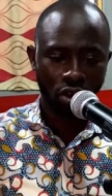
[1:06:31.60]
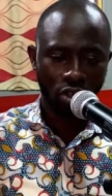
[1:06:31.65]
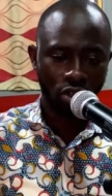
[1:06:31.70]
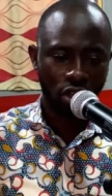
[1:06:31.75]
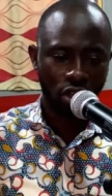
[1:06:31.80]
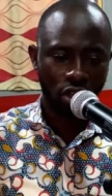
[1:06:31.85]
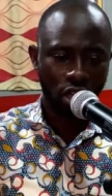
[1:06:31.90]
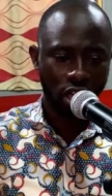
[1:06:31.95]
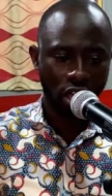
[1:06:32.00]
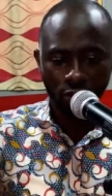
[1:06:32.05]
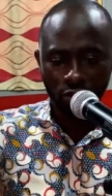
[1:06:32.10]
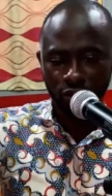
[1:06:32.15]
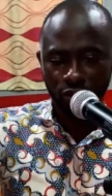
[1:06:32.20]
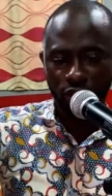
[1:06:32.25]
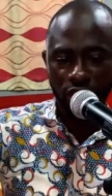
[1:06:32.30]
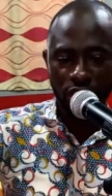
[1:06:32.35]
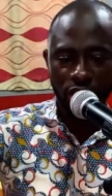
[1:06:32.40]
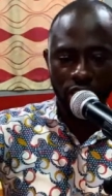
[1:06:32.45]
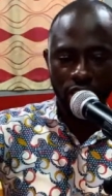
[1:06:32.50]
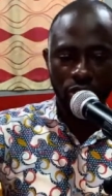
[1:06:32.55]
uh, we
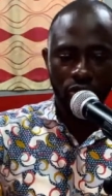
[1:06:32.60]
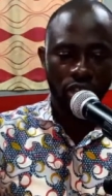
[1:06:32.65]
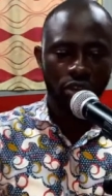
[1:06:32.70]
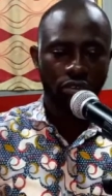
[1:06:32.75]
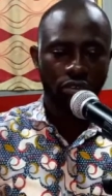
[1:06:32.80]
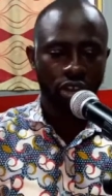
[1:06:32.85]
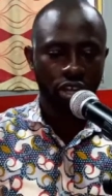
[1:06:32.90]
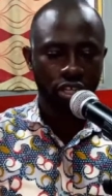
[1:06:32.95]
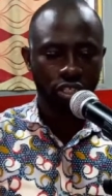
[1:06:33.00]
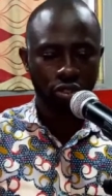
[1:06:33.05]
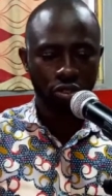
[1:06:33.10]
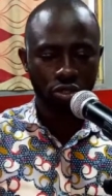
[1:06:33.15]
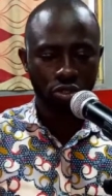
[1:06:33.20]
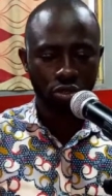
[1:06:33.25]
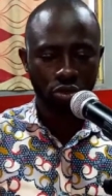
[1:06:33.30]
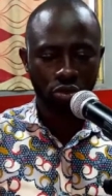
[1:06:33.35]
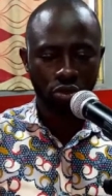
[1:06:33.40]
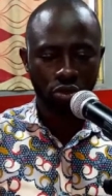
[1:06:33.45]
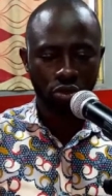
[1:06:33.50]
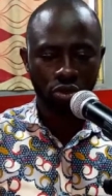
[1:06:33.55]
finish with the ratio.
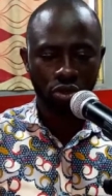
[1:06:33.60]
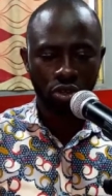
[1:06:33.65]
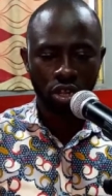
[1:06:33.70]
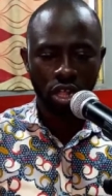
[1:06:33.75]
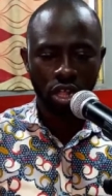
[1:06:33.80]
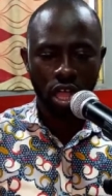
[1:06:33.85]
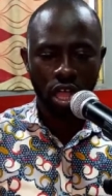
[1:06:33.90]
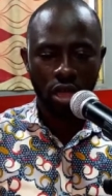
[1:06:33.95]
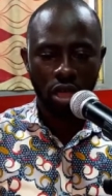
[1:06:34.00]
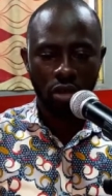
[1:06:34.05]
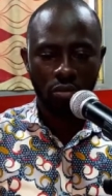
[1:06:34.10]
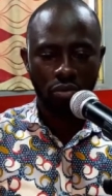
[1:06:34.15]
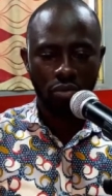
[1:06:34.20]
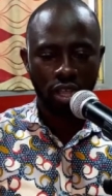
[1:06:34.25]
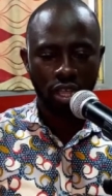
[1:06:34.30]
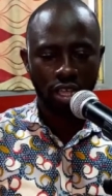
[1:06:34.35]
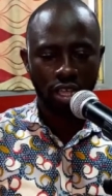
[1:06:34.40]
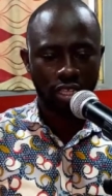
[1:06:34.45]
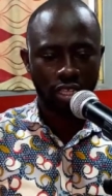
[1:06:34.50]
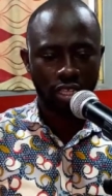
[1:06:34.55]
So uh,
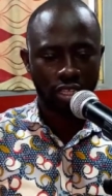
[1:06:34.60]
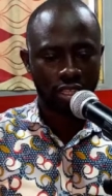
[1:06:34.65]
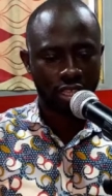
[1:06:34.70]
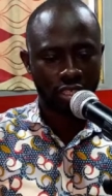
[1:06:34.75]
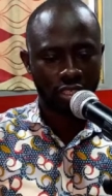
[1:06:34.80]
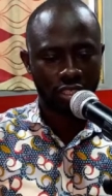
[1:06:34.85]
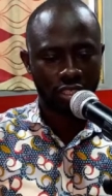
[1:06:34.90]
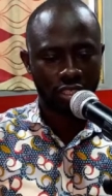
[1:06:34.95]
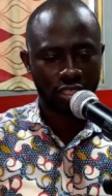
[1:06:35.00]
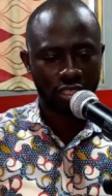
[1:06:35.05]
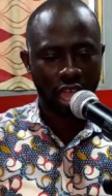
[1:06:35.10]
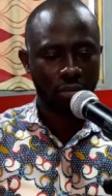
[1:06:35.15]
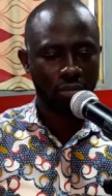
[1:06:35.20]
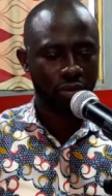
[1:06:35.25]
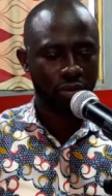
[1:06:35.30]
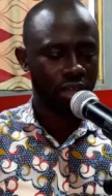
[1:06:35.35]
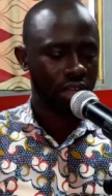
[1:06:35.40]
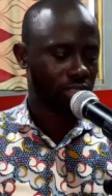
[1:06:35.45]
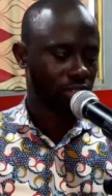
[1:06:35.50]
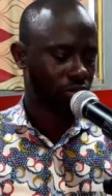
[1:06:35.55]
bring this up
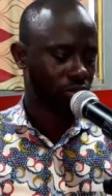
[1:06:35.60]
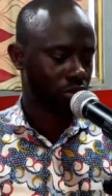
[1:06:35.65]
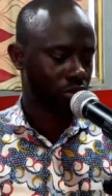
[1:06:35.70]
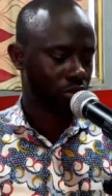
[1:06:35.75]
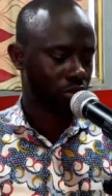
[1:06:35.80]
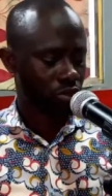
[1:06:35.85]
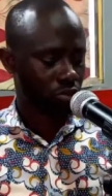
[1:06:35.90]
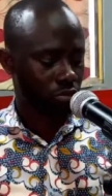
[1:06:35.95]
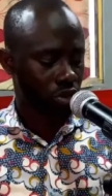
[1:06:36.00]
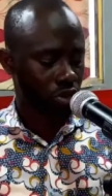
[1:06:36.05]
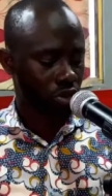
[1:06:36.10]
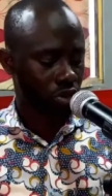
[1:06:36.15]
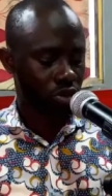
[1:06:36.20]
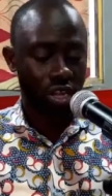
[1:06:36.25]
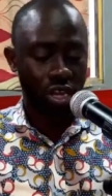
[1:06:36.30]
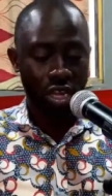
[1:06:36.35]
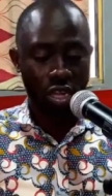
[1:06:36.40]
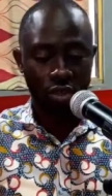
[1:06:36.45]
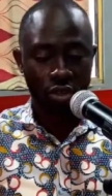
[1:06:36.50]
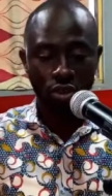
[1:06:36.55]
as well tomorrow,
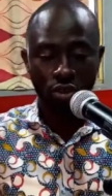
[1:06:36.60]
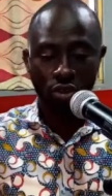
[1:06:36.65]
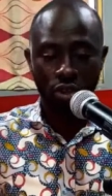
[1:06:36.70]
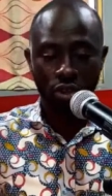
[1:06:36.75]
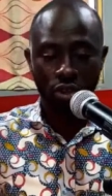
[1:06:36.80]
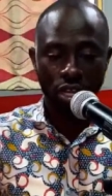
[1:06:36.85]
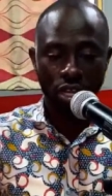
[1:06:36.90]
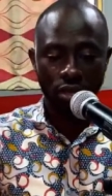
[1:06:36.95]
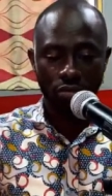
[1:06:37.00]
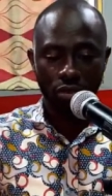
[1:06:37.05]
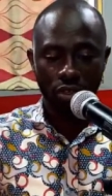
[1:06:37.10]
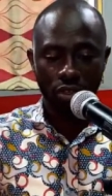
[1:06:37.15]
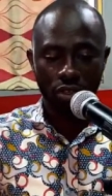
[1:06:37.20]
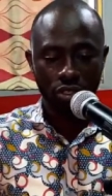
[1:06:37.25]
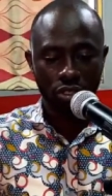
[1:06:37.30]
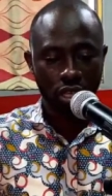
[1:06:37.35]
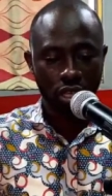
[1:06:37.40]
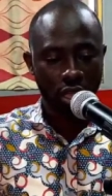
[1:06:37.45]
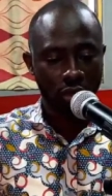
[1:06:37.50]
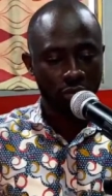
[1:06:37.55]
and I'll look at it because
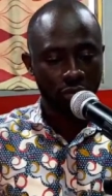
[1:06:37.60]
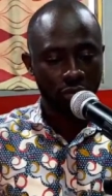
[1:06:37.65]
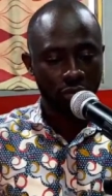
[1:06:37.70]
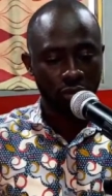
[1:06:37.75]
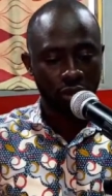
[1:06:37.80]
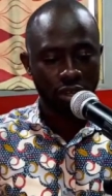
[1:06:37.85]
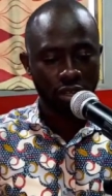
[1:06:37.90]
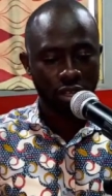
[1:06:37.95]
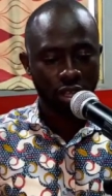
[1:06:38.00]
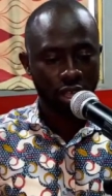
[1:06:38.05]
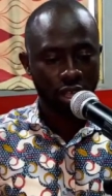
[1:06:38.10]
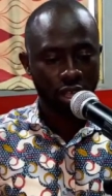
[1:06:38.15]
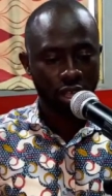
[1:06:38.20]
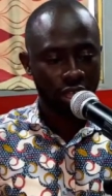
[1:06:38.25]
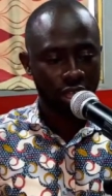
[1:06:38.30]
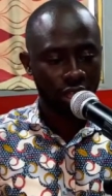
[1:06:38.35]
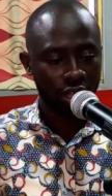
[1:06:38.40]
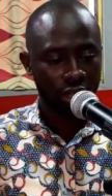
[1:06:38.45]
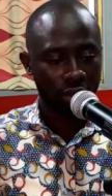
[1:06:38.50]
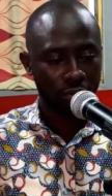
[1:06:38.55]
I'm
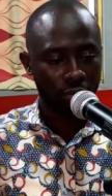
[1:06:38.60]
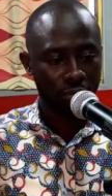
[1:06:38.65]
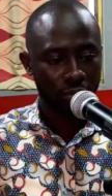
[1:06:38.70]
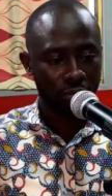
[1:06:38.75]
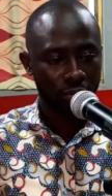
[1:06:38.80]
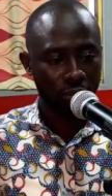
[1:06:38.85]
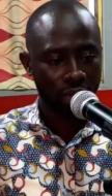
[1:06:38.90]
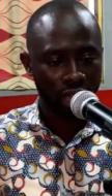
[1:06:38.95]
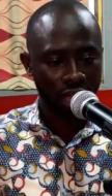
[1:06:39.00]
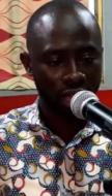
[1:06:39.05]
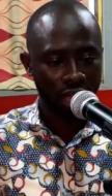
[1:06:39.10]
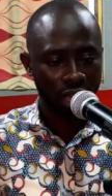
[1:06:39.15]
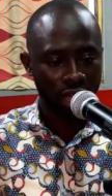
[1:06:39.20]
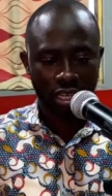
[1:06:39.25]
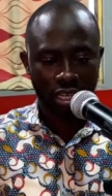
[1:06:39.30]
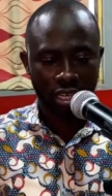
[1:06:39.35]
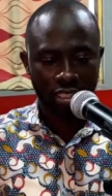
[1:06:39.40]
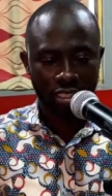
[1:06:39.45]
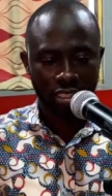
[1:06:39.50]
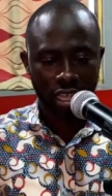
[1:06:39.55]
uh, backed
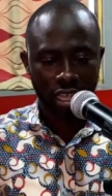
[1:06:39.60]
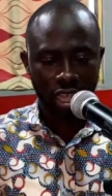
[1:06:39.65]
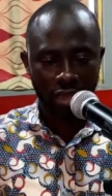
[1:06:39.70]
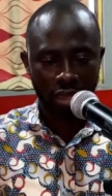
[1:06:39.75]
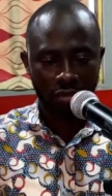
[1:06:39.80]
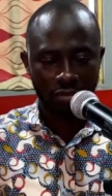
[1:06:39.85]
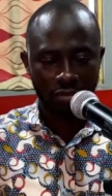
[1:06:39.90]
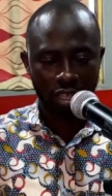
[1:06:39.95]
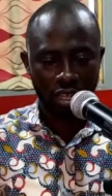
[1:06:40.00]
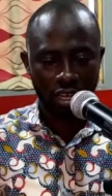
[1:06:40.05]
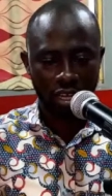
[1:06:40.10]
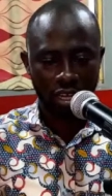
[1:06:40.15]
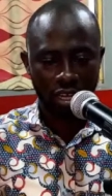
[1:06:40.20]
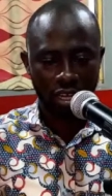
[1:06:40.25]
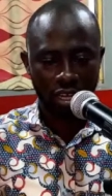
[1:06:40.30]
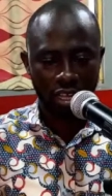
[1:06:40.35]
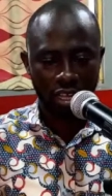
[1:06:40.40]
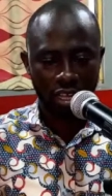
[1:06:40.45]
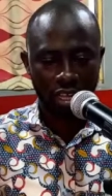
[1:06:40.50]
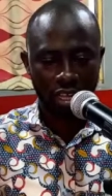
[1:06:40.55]
in time that I
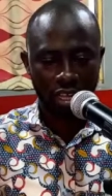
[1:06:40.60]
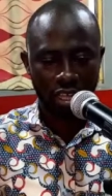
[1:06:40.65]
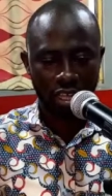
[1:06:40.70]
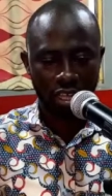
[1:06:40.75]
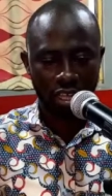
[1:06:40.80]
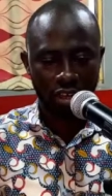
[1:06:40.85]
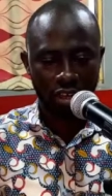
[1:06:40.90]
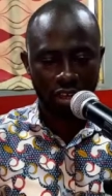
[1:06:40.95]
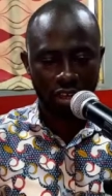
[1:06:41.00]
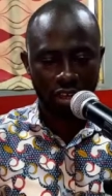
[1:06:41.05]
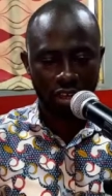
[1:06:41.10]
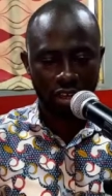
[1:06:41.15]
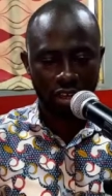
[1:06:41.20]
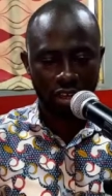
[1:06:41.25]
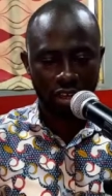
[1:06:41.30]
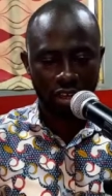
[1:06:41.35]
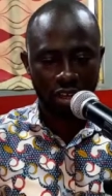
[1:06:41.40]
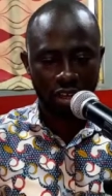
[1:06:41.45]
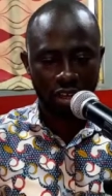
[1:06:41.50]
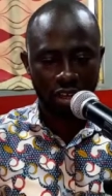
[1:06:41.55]
cannot
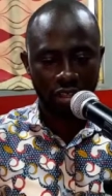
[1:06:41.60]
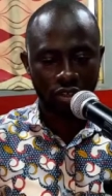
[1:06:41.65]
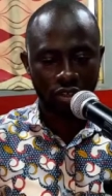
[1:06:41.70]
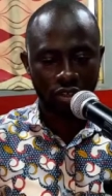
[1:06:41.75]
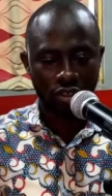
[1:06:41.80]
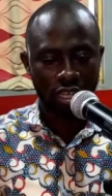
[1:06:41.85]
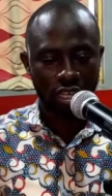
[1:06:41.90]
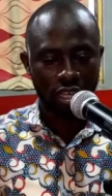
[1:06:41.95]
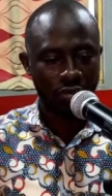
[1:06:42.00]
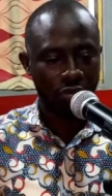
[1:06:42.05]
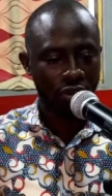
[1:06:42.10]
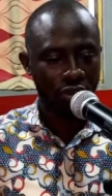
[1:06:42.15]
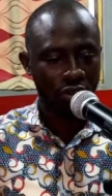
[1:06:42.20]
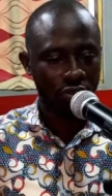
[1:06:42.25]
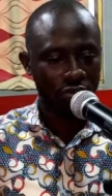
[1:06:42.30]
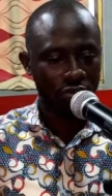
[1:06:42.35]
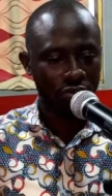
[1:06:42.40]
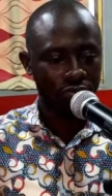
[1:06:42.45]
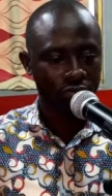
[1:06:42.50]
look at it anymore.